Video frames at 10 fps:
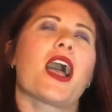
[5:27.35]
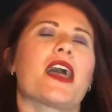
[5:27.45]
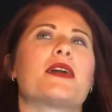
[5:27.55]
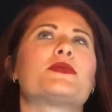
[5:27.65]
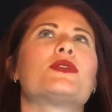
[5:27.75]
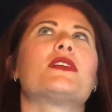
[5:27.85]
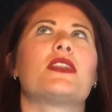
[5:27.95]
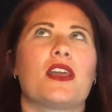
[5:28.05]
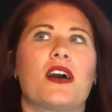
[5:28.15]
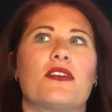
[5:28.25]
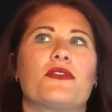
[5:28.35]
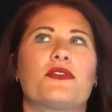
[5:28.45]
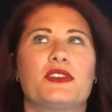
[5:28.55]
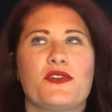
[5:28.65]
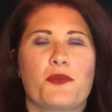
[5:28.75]
I absolutely love, if
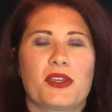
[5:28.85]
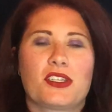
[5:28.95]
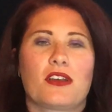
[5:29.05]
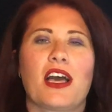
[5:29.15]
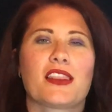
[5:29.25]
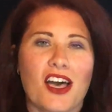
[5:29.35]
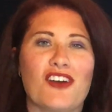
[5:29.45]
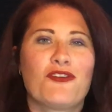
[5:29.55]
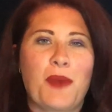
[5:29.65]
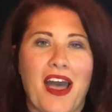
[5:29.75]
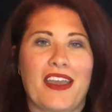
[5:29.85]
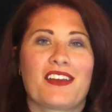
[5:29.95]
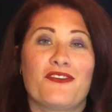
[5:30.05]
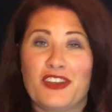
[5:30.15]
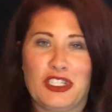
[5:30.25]
you've seen from my channel, I love
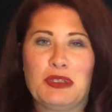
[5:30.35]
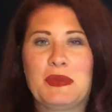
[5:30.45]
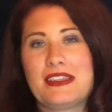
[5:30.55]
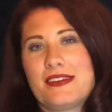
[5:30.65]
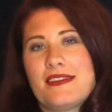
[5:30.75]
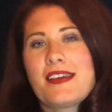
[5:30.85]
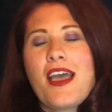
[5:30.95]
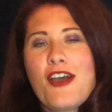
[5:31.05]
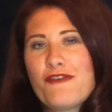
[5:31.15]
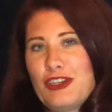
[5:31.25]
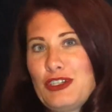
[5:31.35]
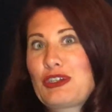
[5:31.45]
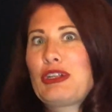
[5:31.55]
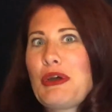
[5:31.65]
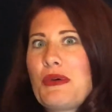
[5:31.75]
buying vintage pieces, vintage
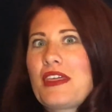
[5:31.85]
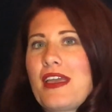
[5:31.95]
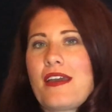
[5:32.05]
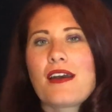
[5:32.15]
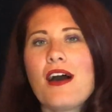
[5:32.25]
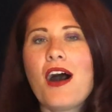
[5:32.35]
clothing,